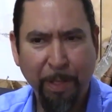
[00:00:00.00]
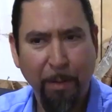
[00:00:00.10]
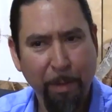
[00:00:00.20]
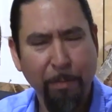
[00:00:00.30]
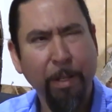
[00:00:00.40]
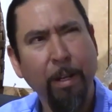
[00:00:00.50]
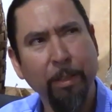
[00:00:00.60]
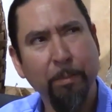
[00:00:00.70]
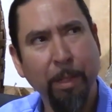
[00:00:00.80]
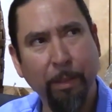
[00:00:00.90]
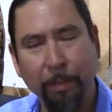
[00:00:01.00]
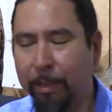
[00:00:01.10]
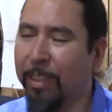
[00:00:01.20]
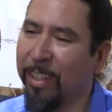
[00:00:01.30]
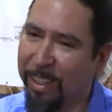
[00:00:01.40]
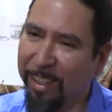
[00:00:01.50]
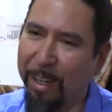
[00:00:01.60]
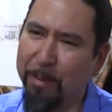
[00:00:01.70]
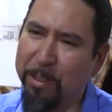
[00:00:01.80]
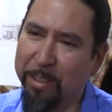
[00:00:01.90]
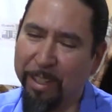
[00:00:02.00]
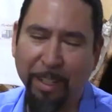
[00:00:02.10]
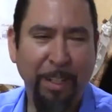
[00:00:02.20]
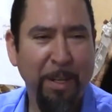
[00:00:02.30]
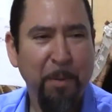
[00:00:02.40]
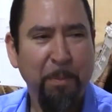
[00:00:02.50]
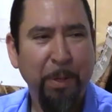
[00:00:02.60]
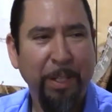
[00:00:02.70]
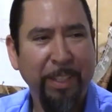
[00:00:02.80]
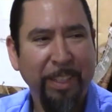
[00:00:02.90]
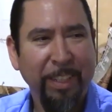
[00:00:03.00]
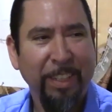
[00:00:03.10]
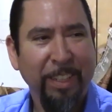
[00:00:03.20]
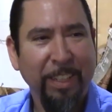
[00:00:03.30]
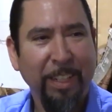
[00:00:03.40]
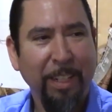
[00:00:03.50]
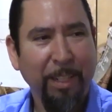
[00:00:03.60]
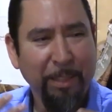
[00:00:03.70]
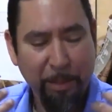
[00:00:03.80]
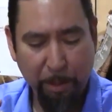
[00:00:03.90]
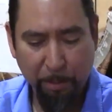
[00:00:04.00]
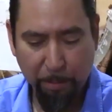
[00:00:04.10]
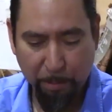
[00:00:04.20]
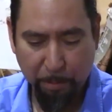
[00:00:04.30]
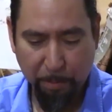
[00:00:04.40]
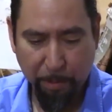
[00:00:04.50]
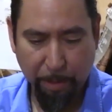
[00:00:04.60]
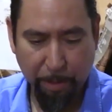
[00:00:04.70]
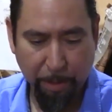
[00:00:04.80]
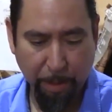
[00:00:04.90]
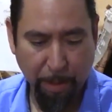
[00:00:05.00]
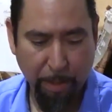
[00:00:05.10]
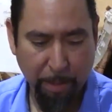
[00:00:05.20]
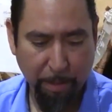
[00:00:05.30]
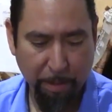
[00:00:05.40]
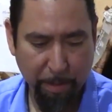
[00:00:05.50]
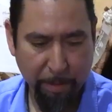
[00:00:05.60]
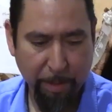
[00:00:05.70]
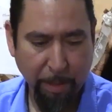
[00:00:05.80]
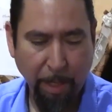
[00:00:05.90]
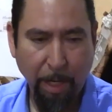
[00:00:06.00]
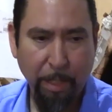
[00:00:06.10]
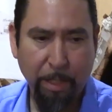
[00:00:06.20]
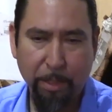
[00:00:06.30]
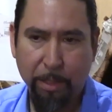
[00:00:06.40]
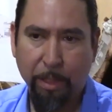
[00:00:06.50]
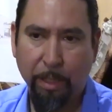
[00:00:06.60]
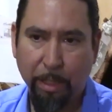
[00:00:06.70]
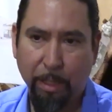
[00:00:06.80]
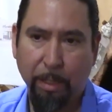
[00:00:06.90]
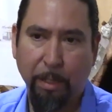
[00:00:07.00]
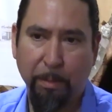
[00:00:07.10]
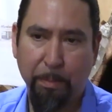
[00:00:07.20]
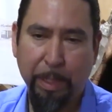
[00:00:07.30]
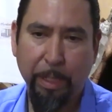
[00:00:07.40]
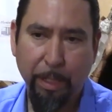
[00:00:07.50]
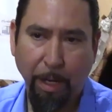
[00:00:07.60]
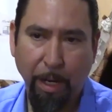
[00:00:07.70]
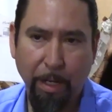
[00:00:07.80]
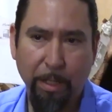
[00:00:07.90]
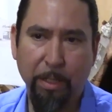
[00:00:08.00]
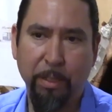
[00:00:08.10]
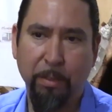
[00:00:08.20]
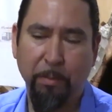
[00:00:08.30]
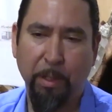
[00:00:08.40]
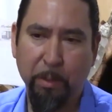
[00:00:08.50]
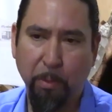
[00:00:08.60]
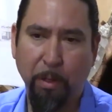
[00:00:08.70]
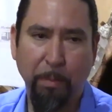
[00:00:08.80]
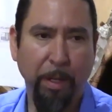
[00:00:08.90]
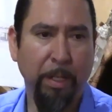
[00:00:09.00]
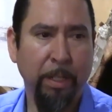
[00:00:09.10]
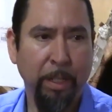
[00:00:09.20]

I wonder if he called him Martin. I wasn't there. But to the harness, beaded harness, was worn by